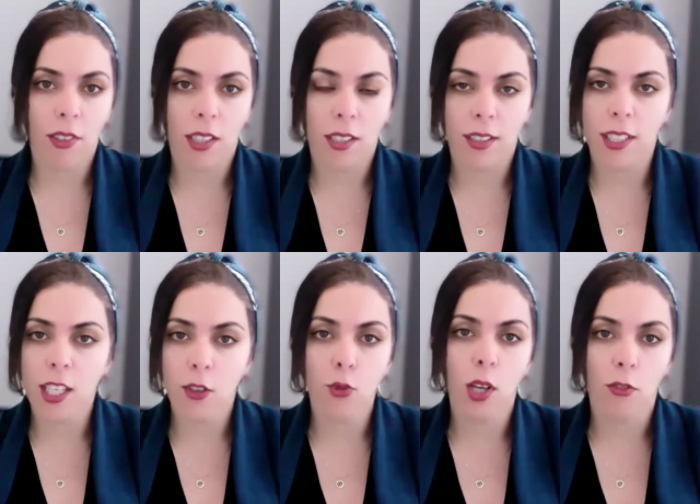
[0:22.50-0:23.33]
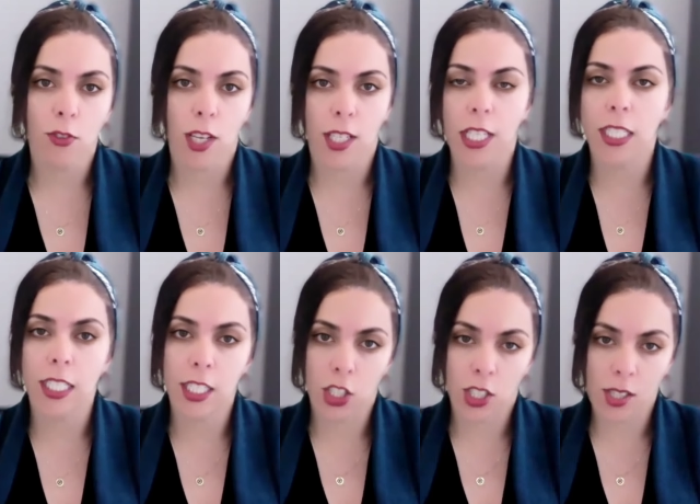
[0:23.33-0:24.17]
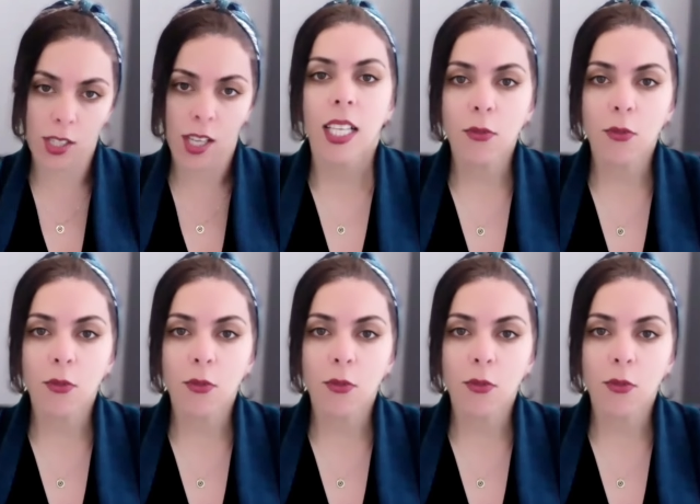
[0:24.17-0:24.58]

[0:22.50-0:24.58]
a sink full of dirty dishes. That's